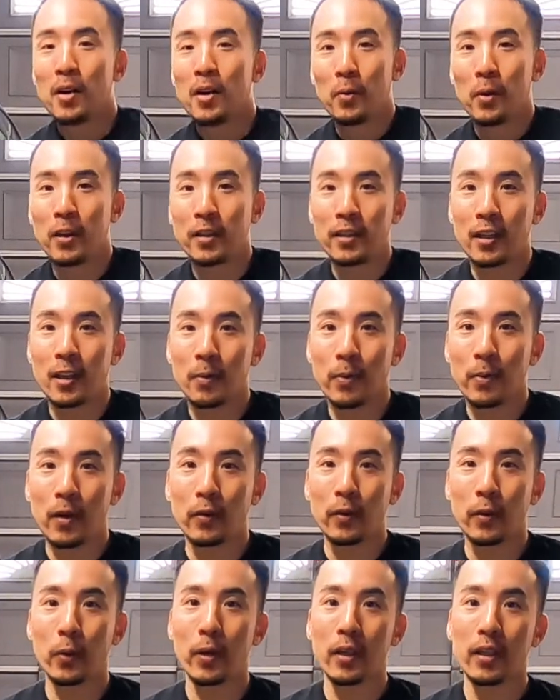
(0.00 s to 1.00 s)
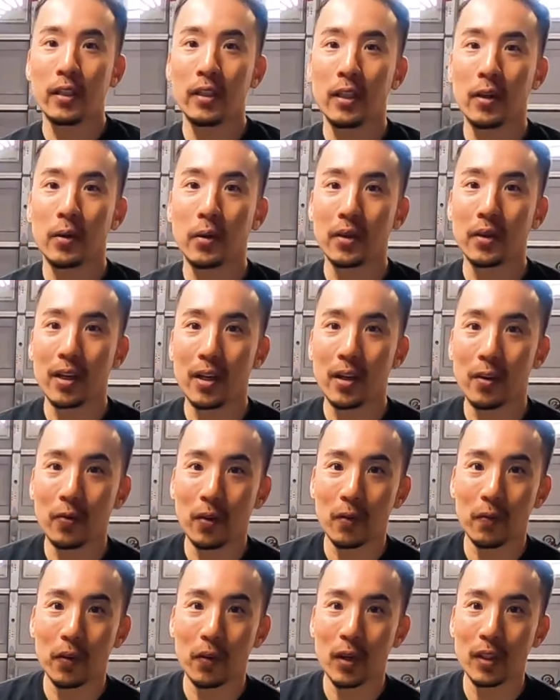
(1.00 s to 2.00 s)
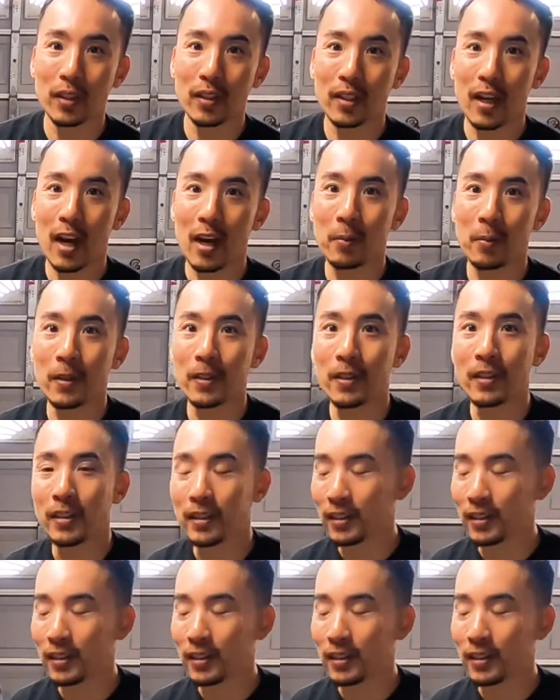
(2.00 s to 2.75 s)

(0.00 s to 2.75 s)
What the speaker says: What's up everyone, Hero here from First Timers,